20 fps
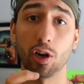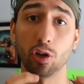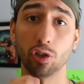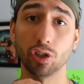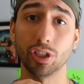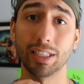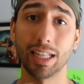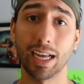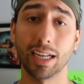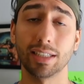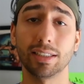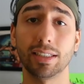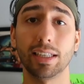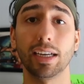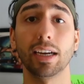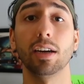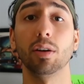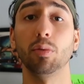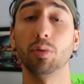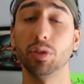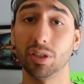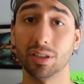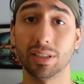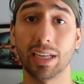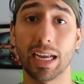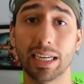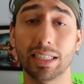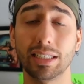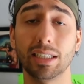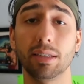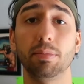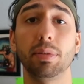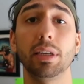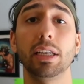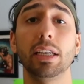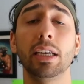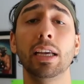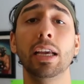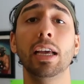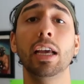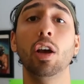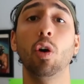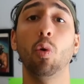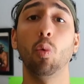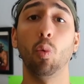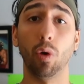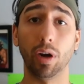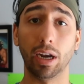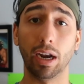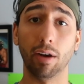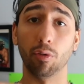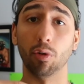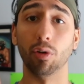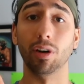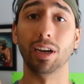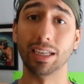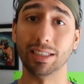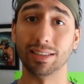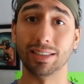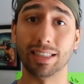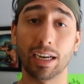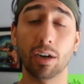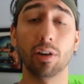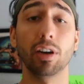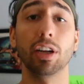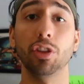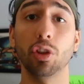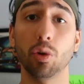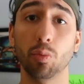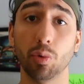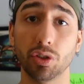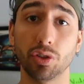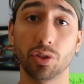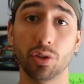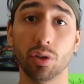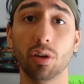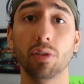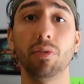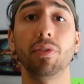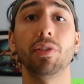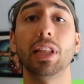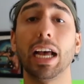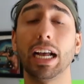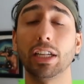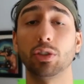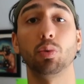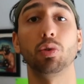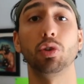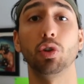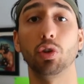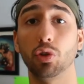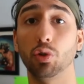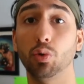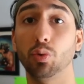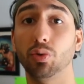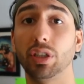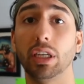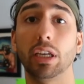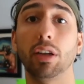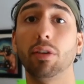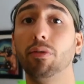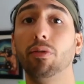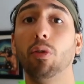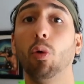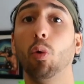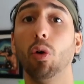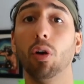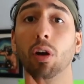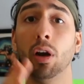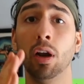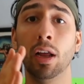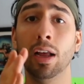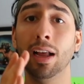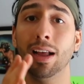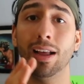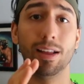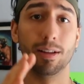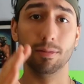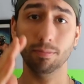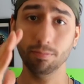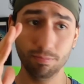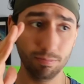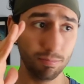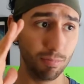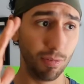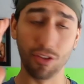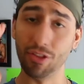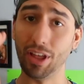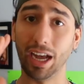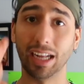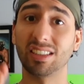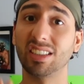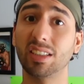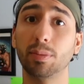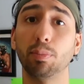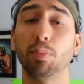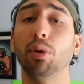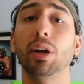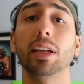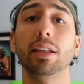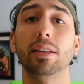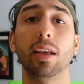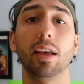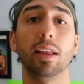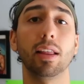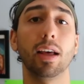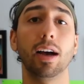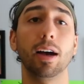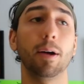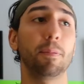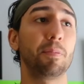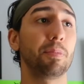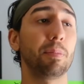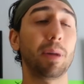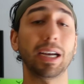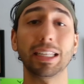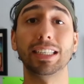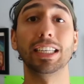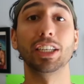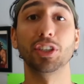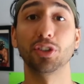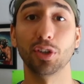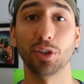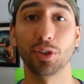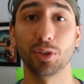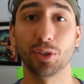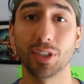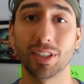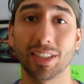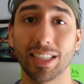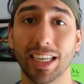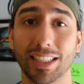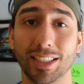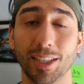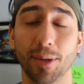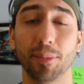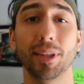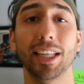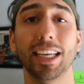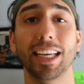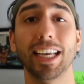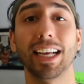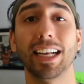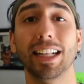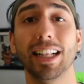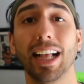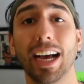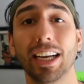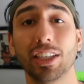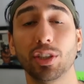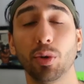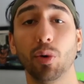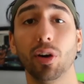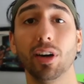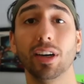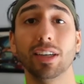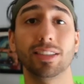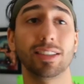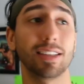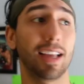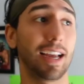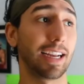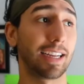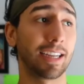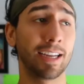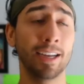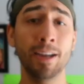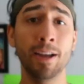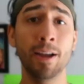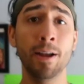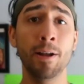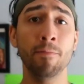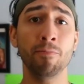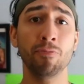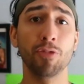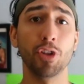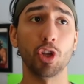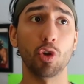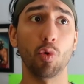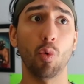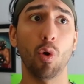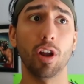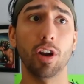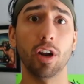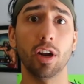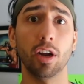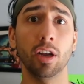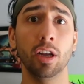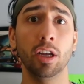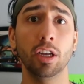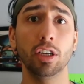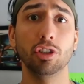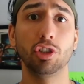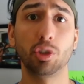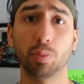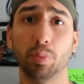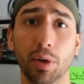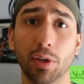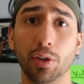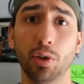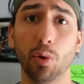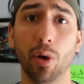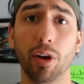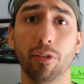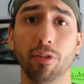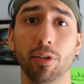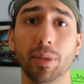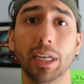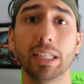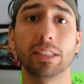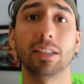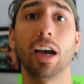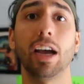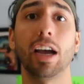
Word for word: energy that's there, which is A T P. Whatever is there in the reserve, that's what you're using for that sprint. Uh, my teacher used to say something in class where it's like, you wanna sprint away from that